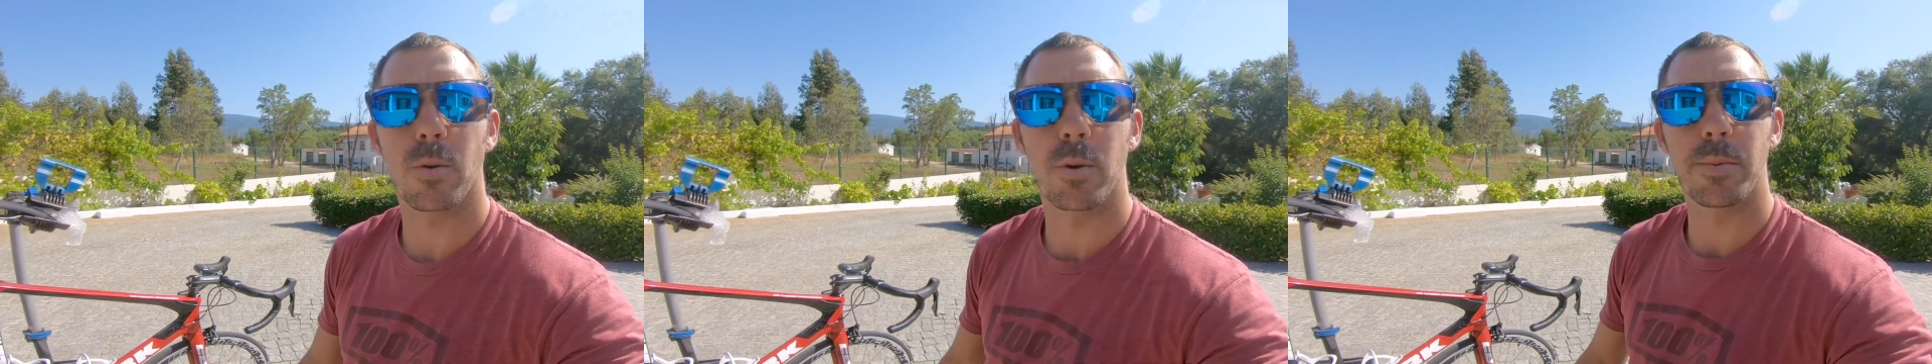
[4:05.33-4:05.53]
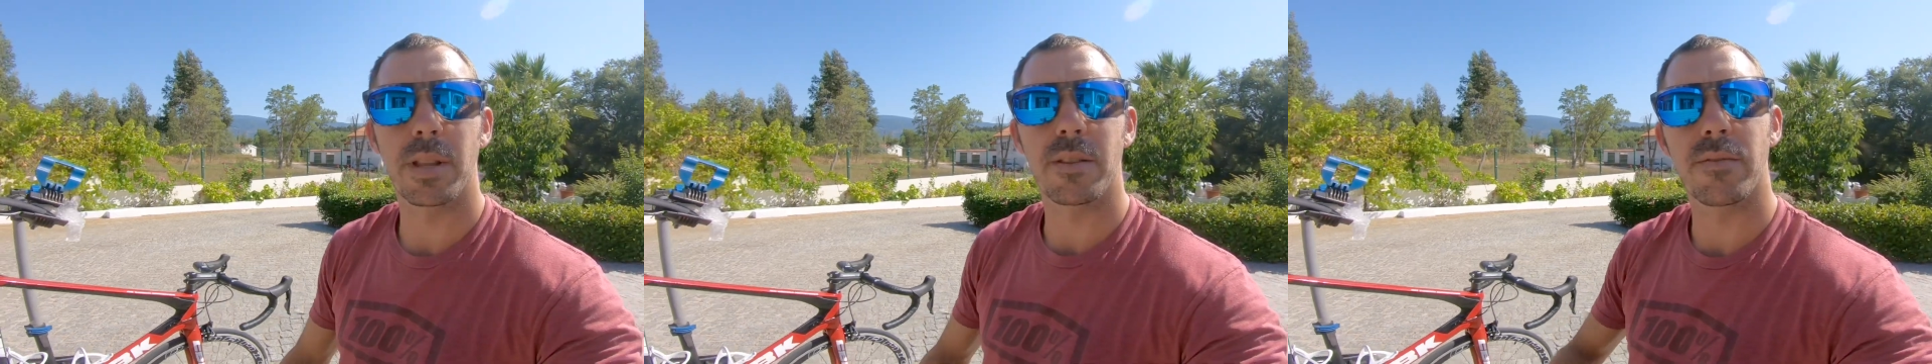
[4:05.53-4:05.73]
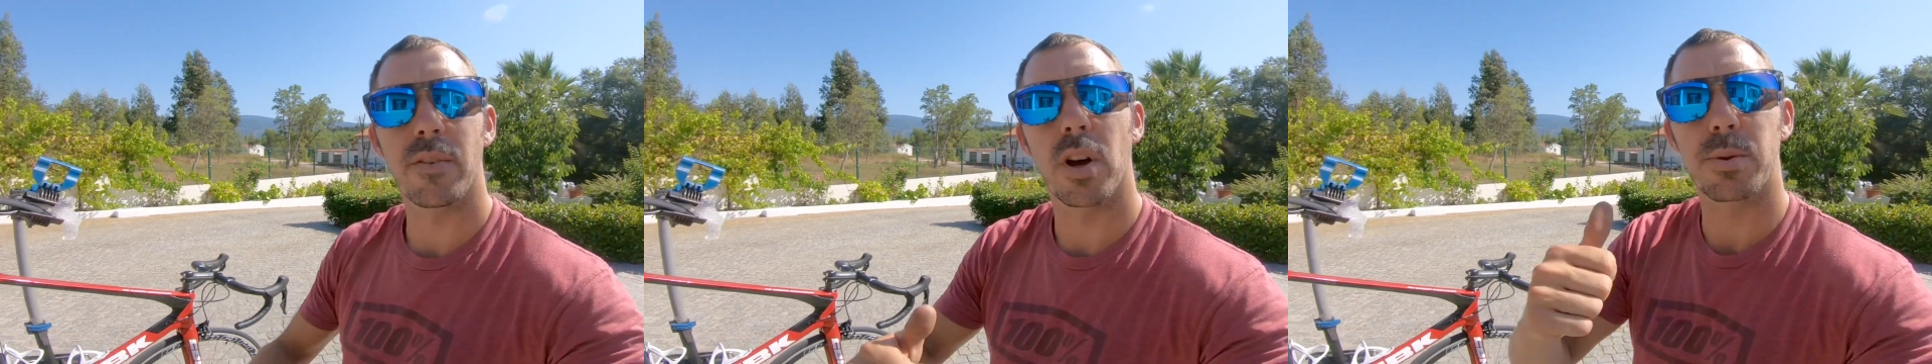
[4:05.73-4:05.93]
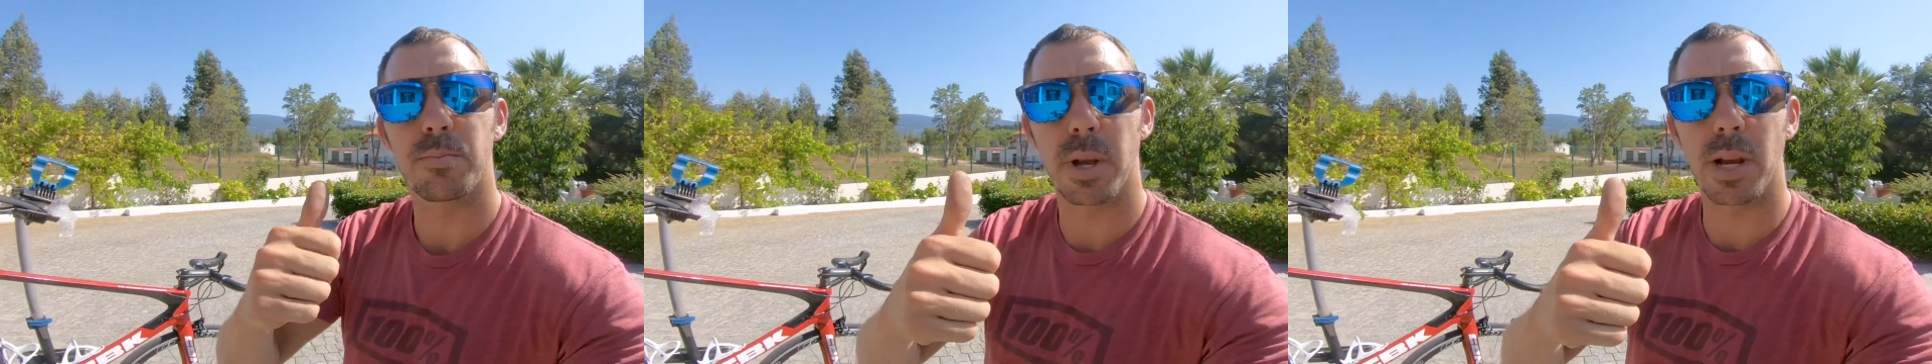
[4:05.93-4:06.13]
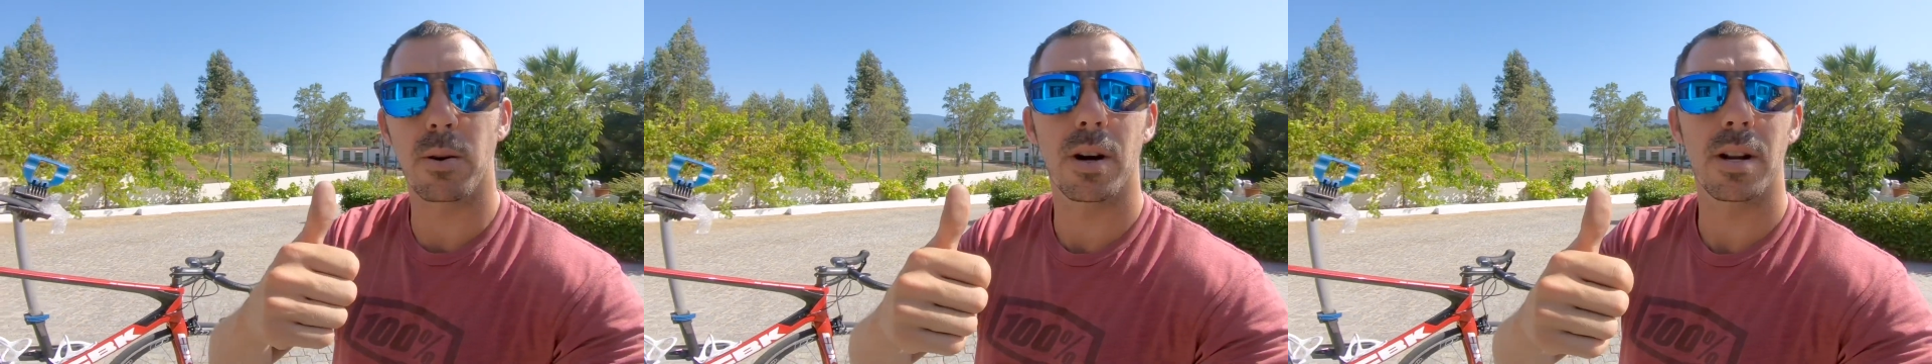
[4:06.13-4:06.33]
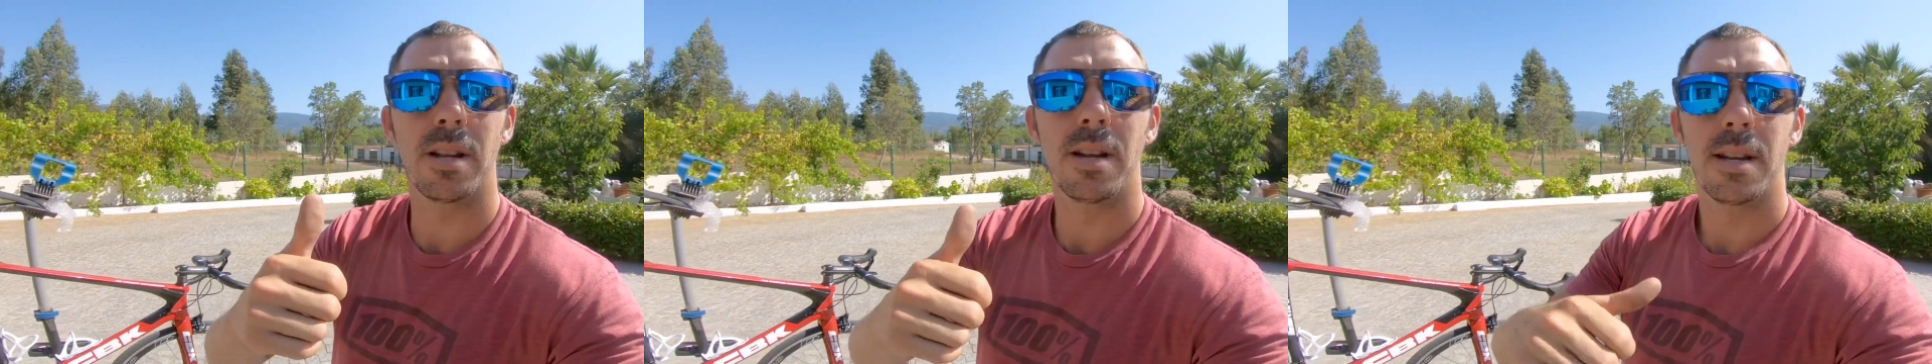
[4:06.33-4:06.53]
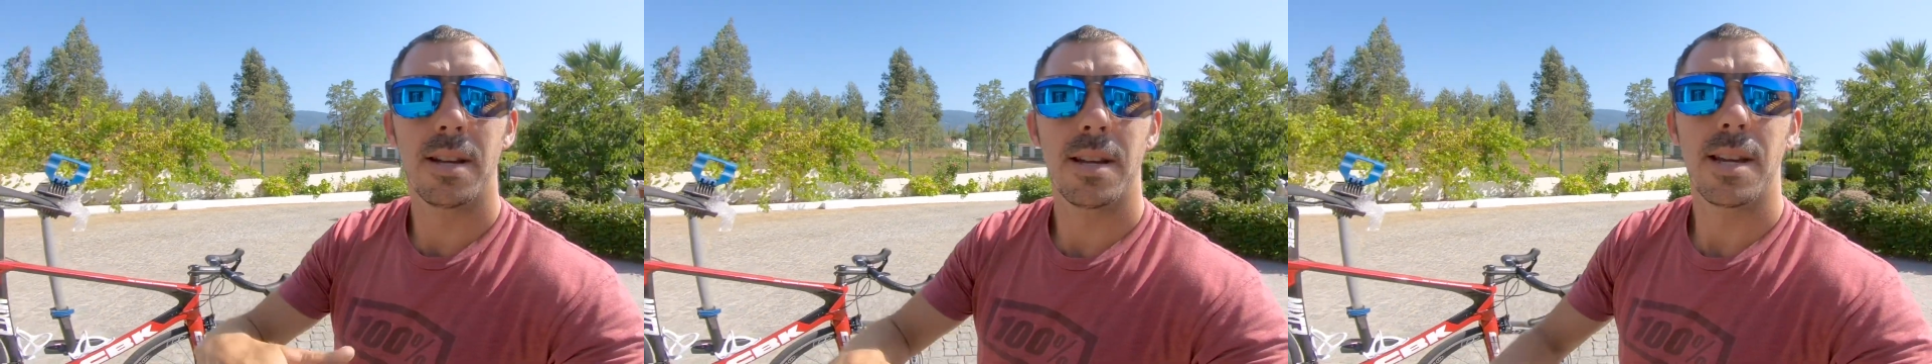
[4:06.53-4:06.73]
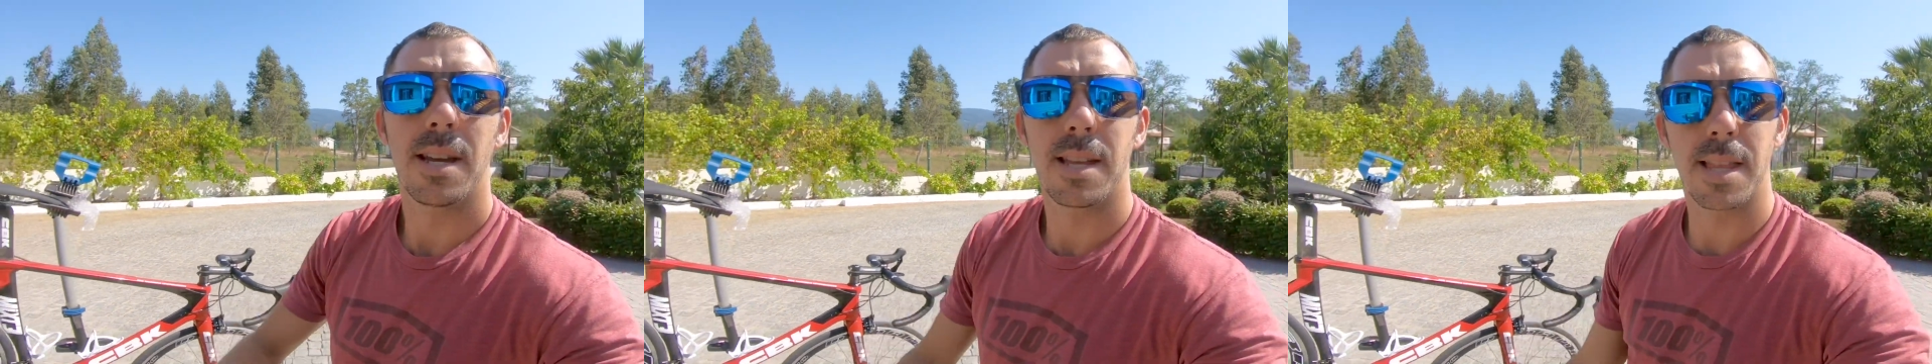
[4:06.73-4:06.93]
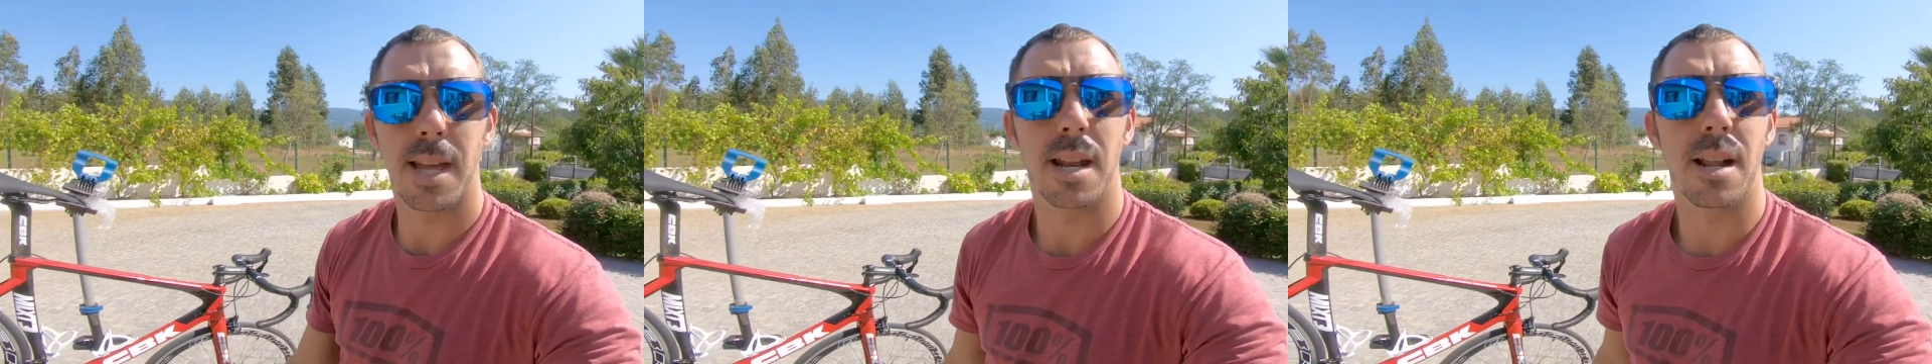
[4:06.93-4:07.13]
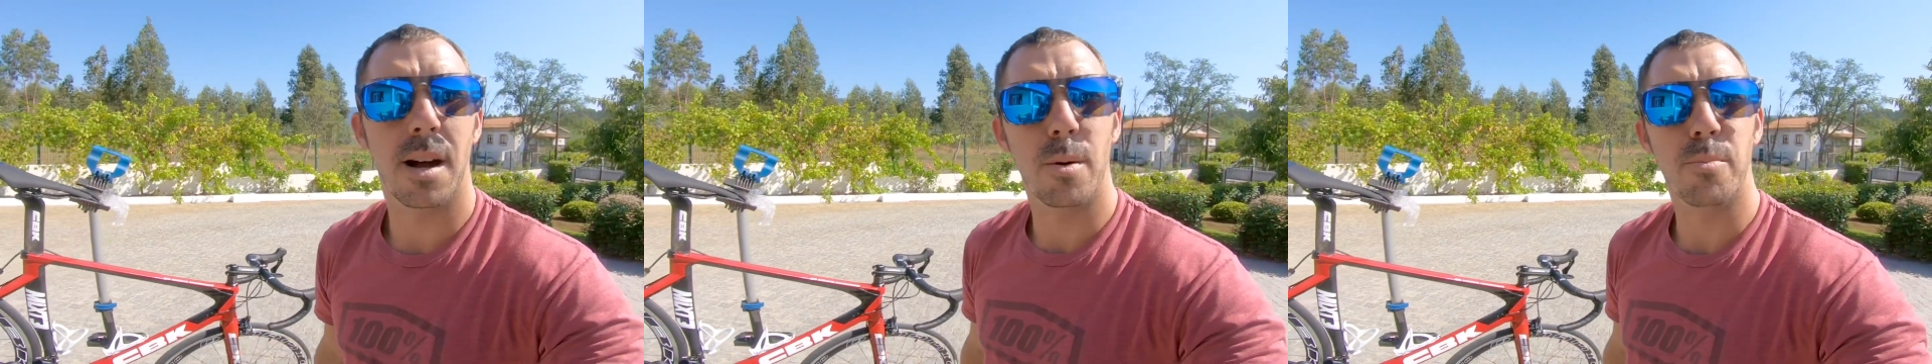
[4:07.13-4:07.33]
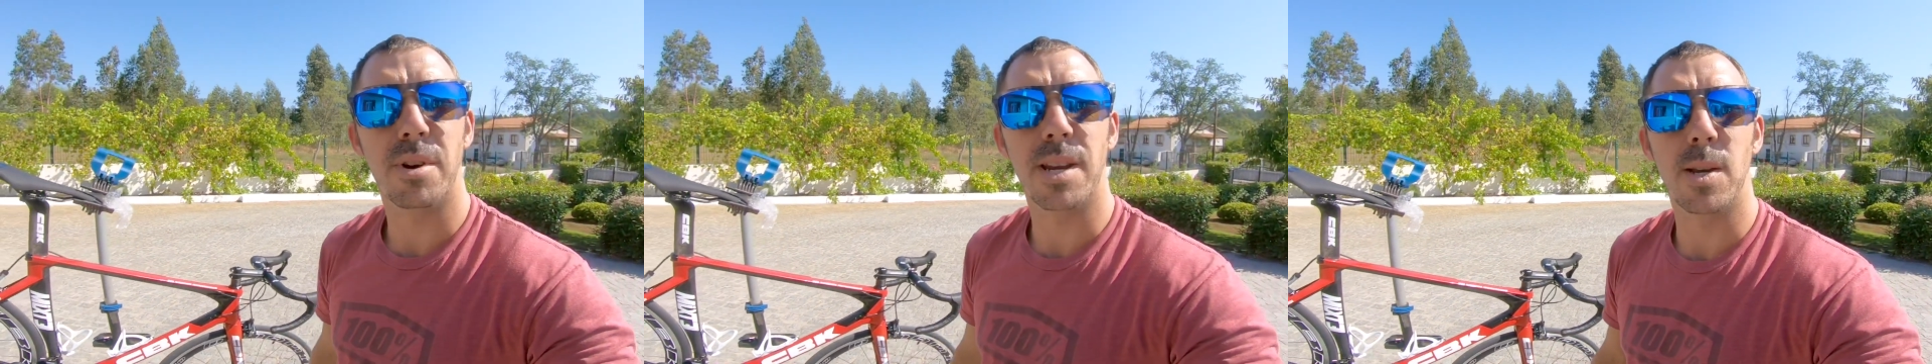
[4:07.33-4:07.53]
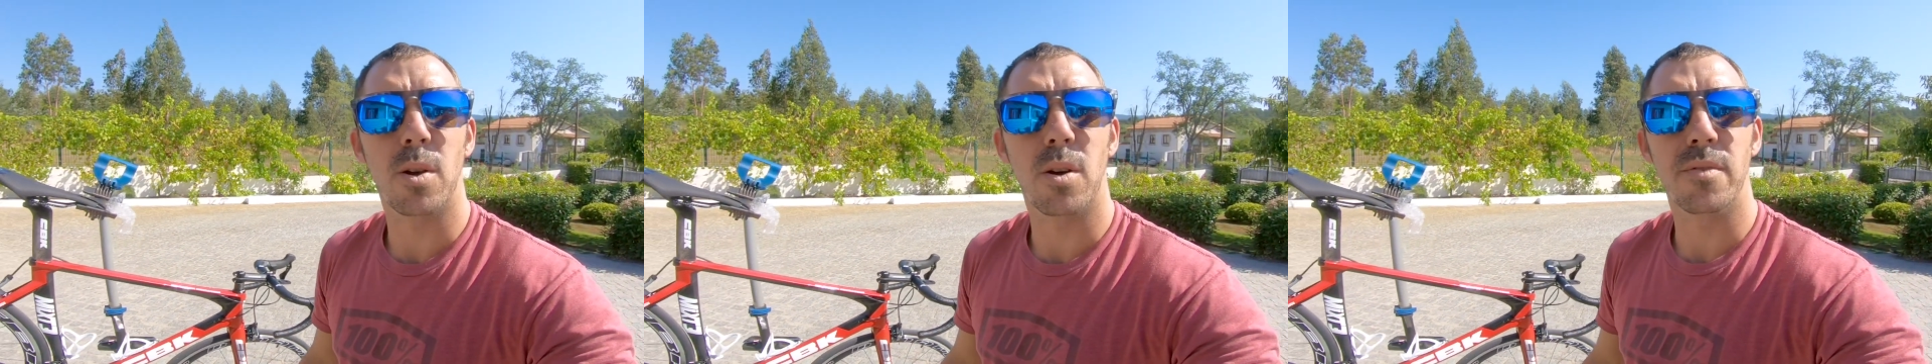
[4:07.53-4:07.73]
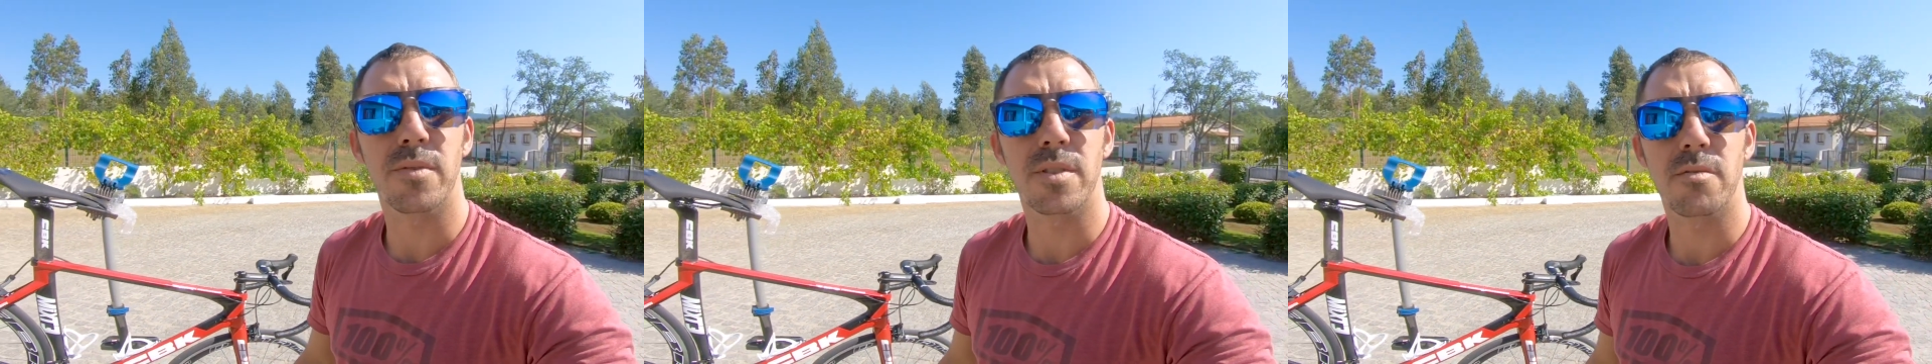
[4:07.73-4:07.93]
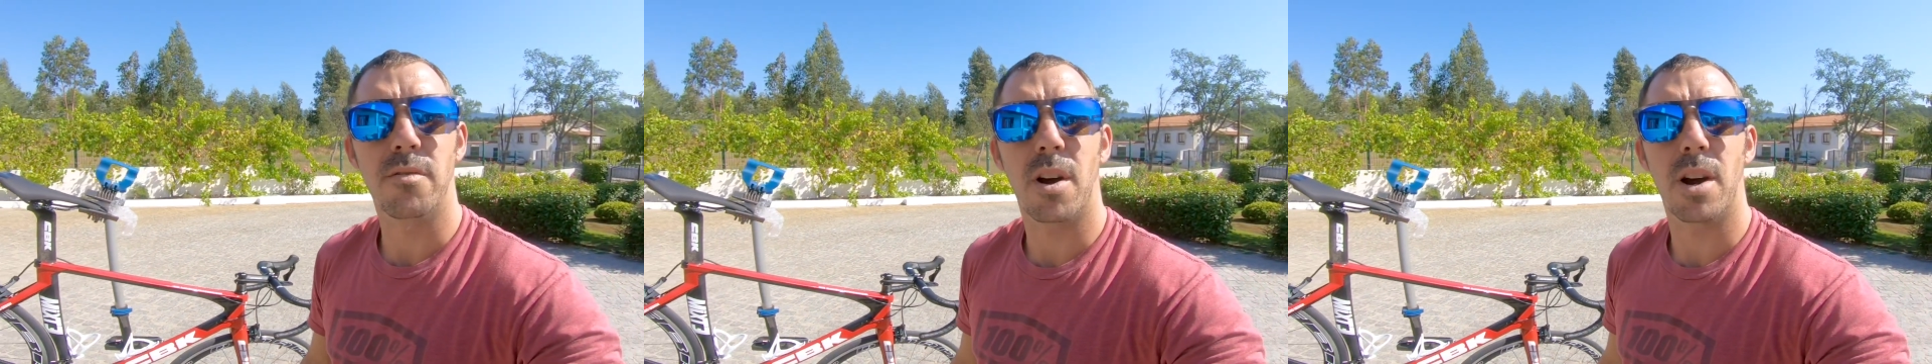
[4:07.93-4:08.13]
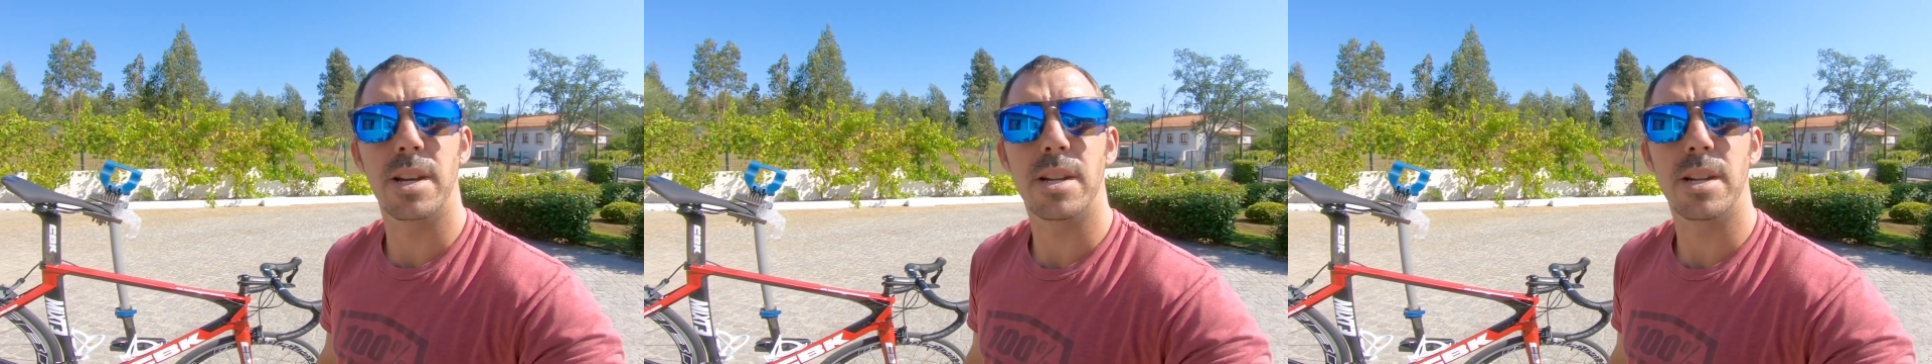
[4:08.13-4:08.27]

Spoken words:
be the first big one, and then I'll bring you along for the ride.